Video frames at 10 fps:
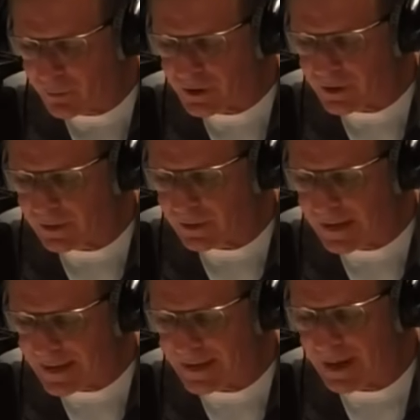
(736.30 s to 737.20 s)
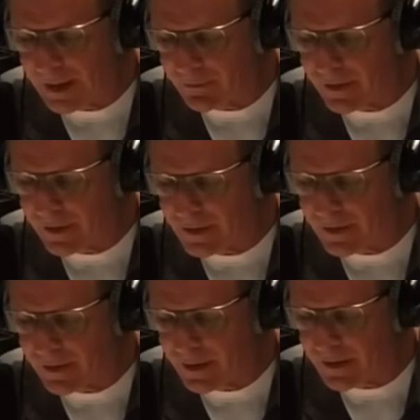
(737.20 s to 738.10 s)
which are less obvious
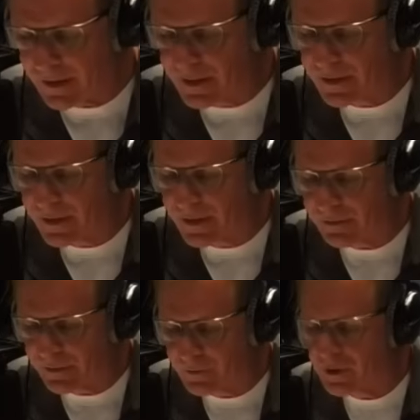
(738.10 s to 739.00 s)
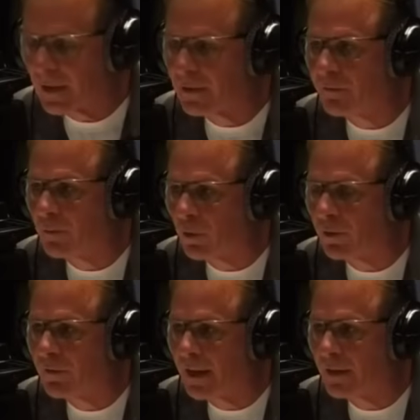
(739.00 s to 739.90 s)
than the existence of objective
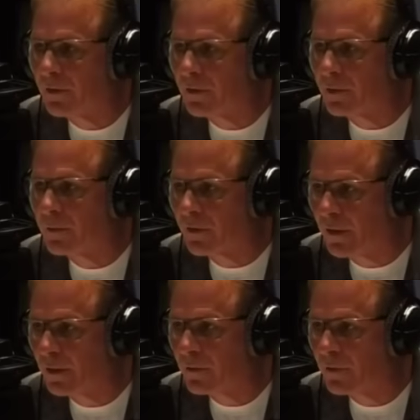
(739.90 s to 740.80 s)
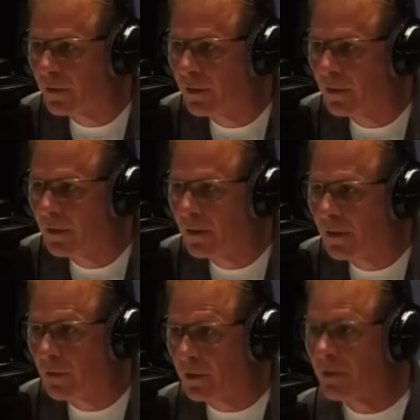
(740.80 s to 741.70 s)
moral values themselves."
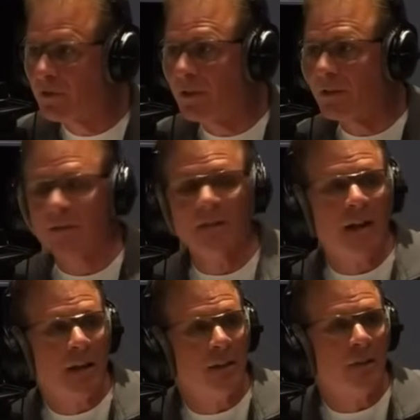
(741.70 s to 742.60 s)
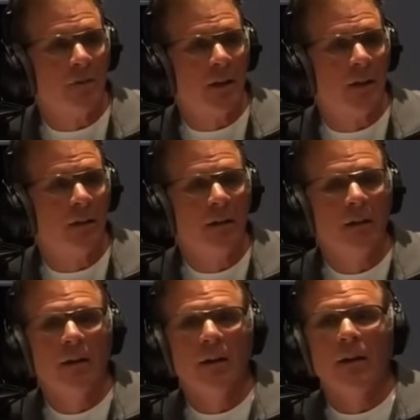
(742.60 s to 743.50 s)
And here she is as an atheist saying,
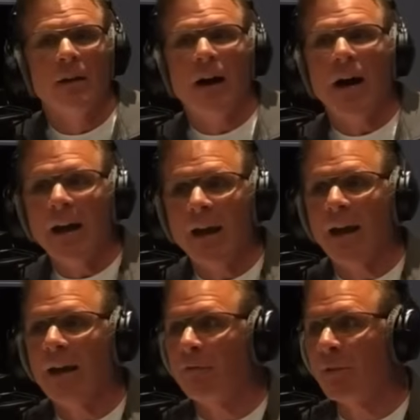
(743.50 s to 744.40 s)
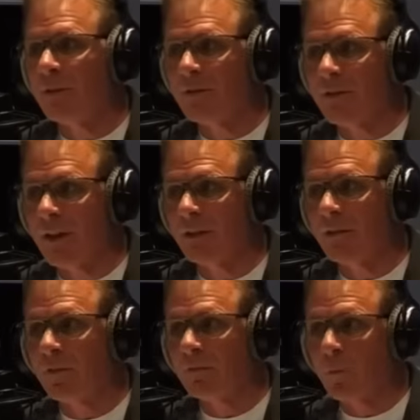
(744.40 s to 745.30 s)
I have this
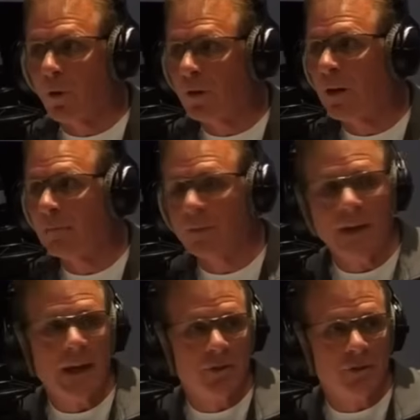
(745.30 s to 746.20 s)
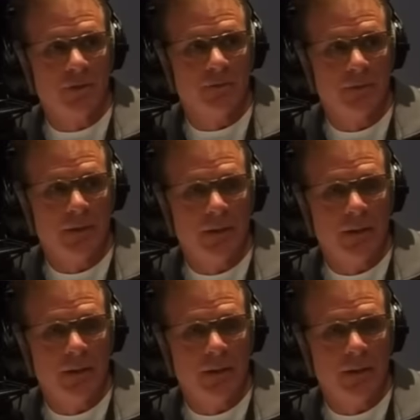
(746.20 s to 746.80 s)
sense of moral obligation